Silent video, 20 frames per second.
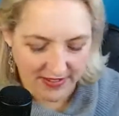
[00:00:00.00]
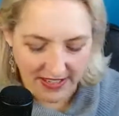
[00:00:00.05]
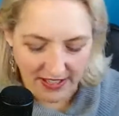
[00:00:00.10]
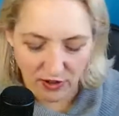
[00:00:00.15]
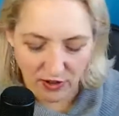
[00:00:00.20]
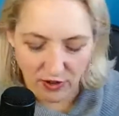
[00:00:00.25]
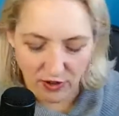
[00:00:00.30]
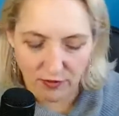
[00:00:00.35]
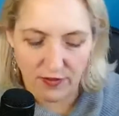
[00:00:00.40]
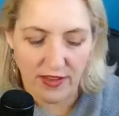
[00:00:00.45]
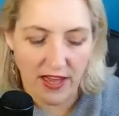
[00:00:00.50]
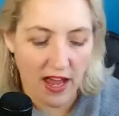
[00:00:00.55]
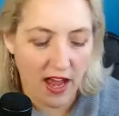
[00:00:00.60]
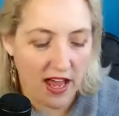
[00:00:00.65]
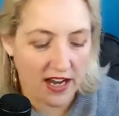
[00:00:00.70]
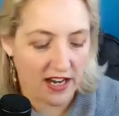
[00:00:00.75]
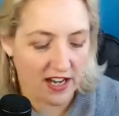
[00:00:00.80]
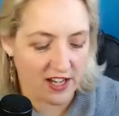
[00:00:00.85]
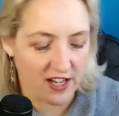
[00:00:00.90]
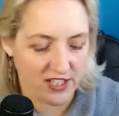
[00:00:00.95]
Thank you for
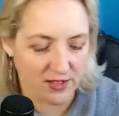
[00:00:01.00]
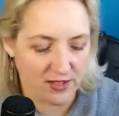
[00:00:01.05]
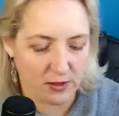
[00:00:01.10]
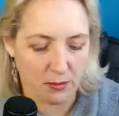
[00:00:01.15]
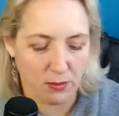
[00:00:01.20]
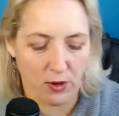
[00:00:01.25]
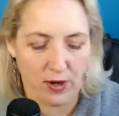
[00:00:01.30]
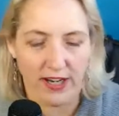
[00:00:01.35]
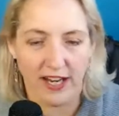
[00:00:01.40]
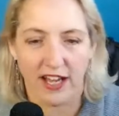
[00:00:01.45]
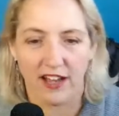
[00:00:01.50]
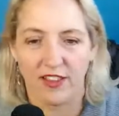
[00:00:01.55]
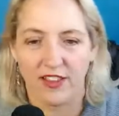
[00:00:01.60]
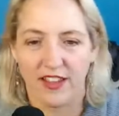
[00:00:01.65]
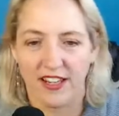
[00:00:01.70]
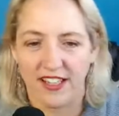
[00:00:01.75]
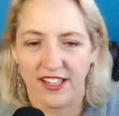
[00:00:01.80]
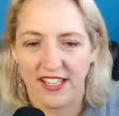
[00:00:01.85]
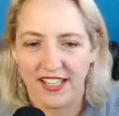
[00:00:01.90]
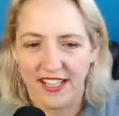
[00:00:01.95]
that. And I just want to point out
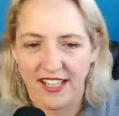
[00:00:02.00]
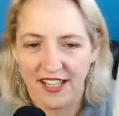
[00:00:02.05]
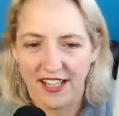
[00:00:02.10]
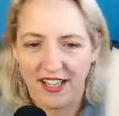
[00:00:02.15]
that